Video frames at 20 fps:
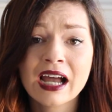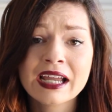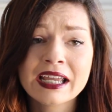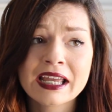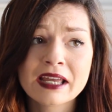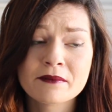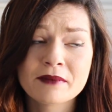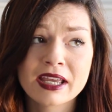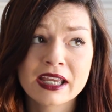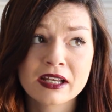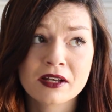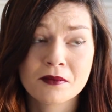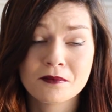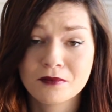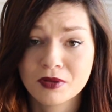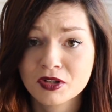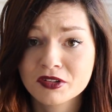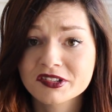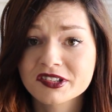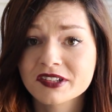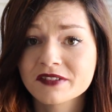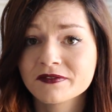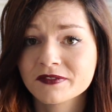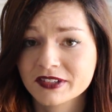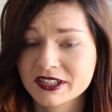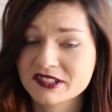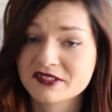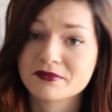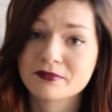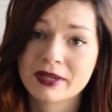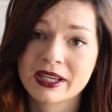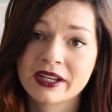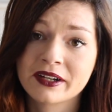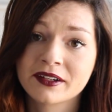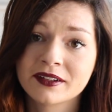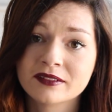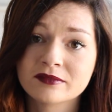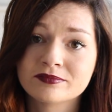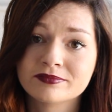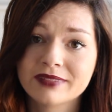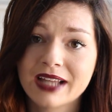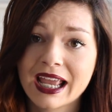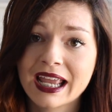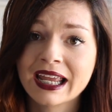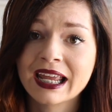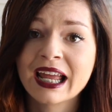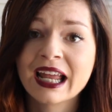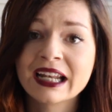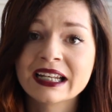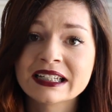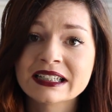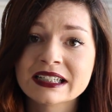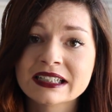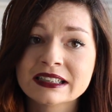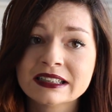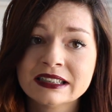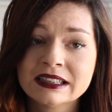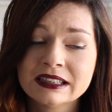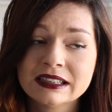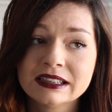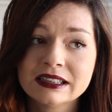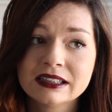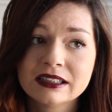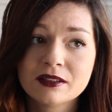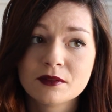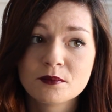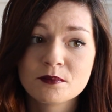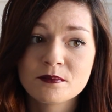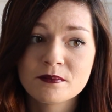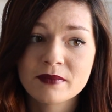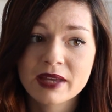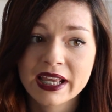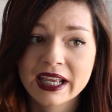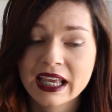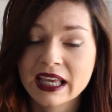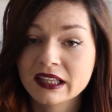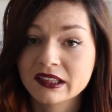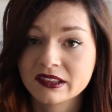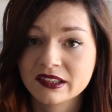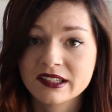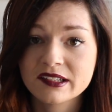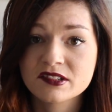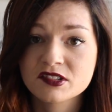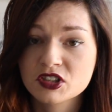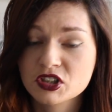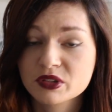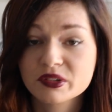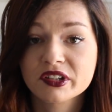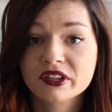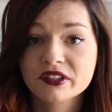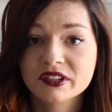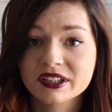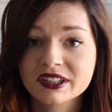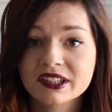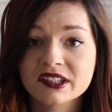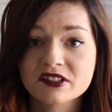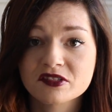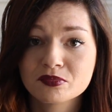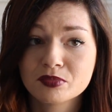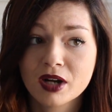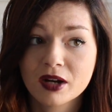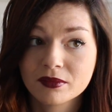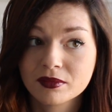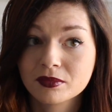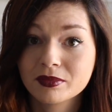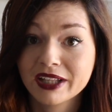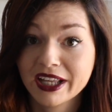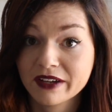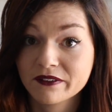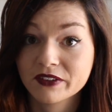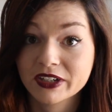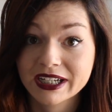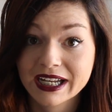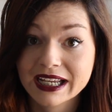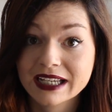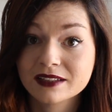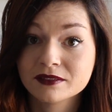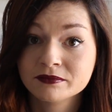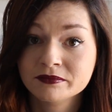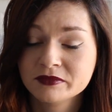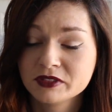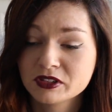I am a compulsive list maker and make at least 2 or 3 lists probably every day.